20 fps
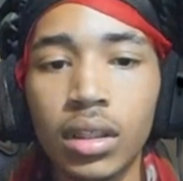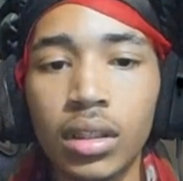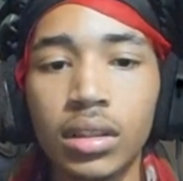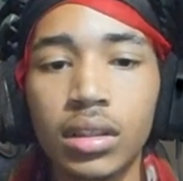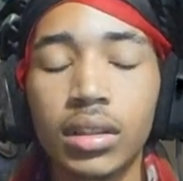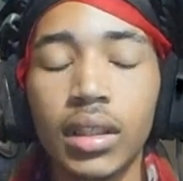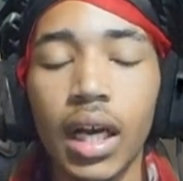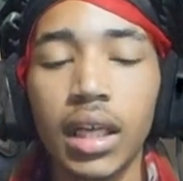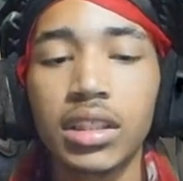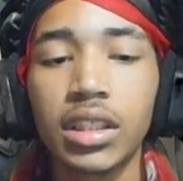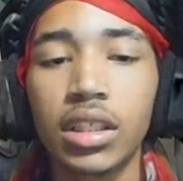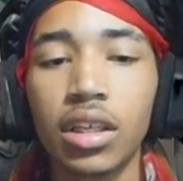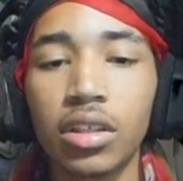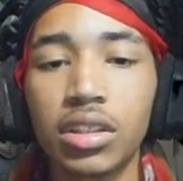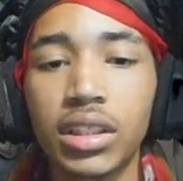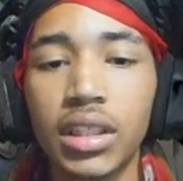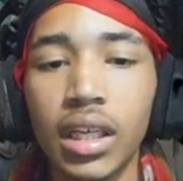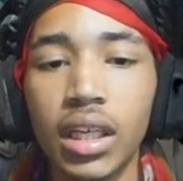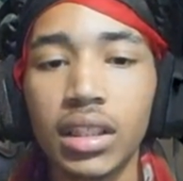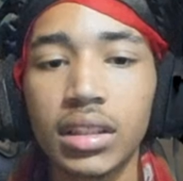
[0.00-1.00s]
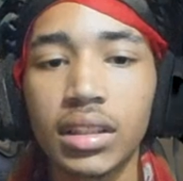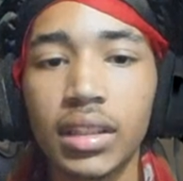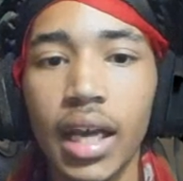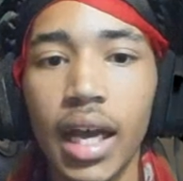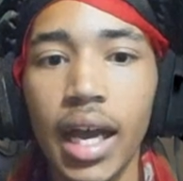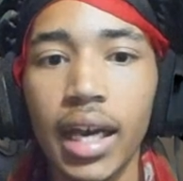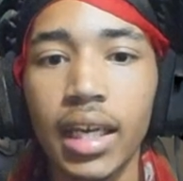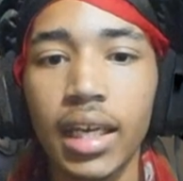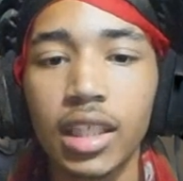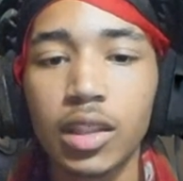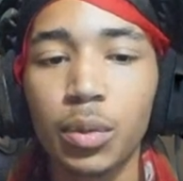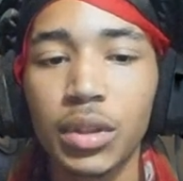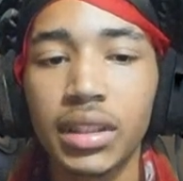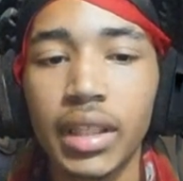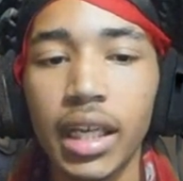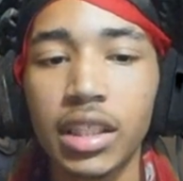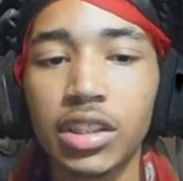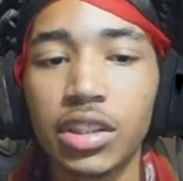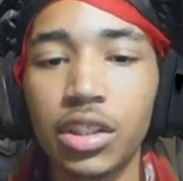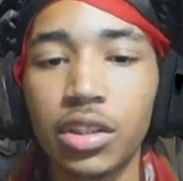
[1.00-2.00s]
Sachiko Shinozaki has
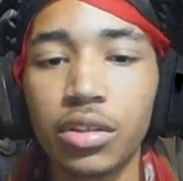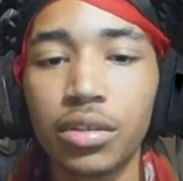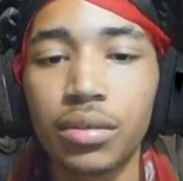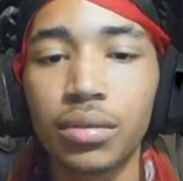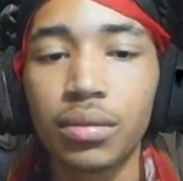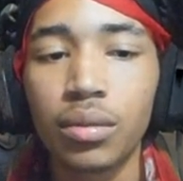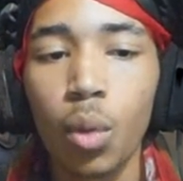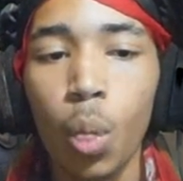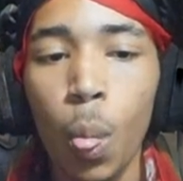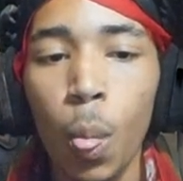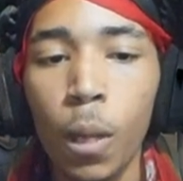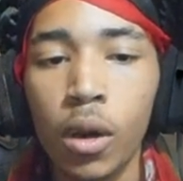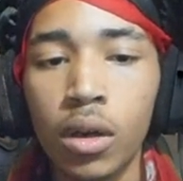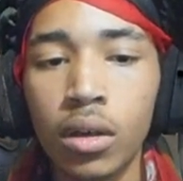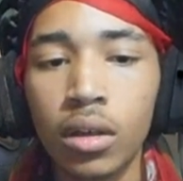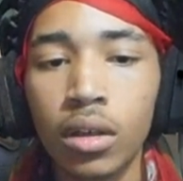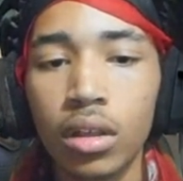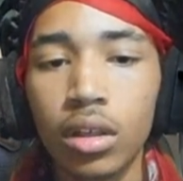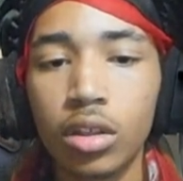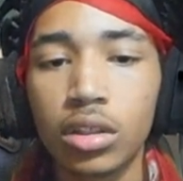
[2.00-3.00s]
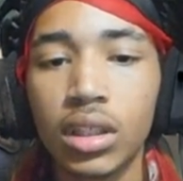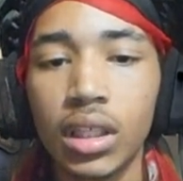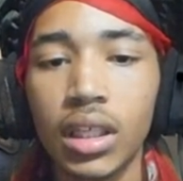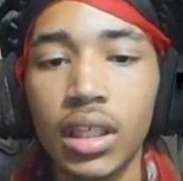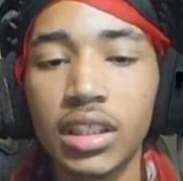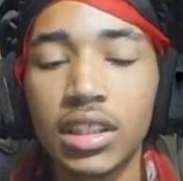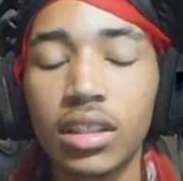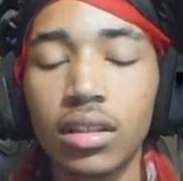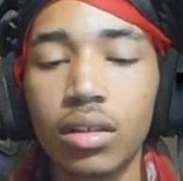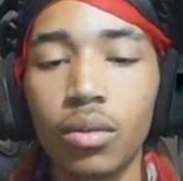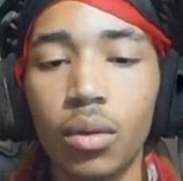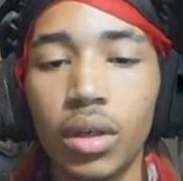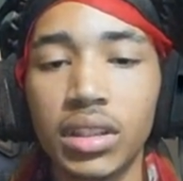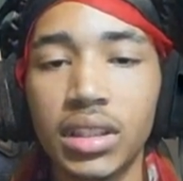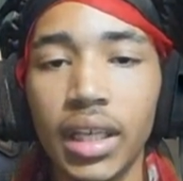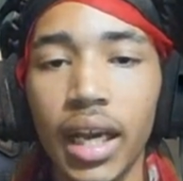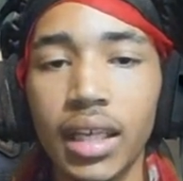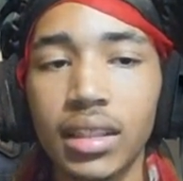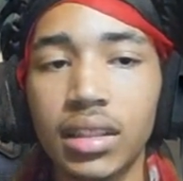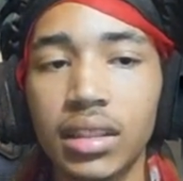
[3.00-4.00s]
possessed you. You should listen to what
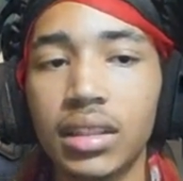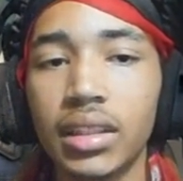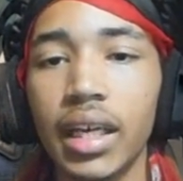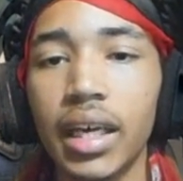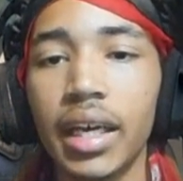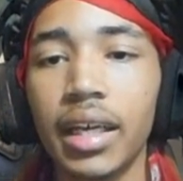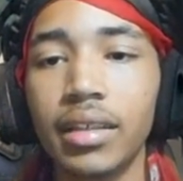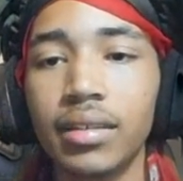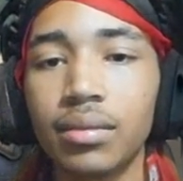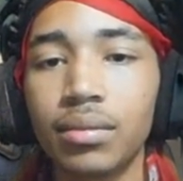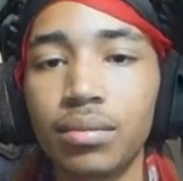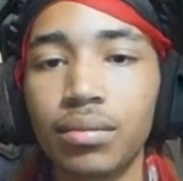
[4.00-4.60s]
she has to say.